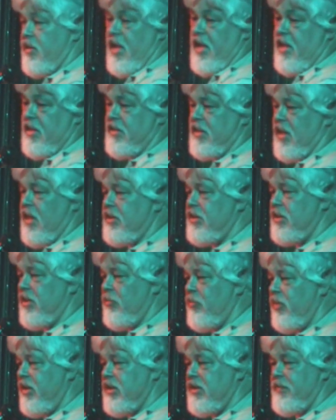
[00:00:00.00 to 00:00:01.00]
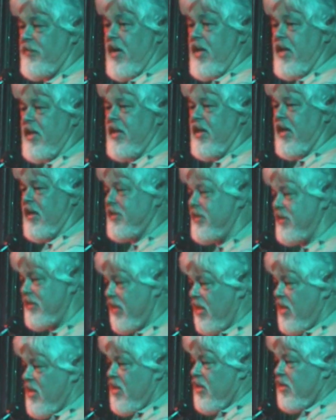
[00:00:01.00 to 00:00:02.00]
they is us, and we is fighting
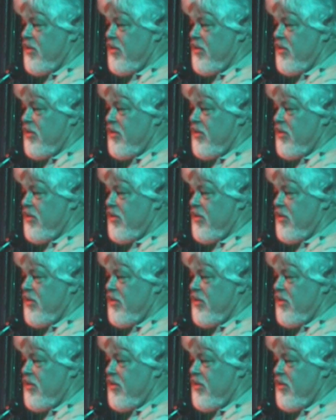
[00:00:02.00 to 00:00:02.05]
us.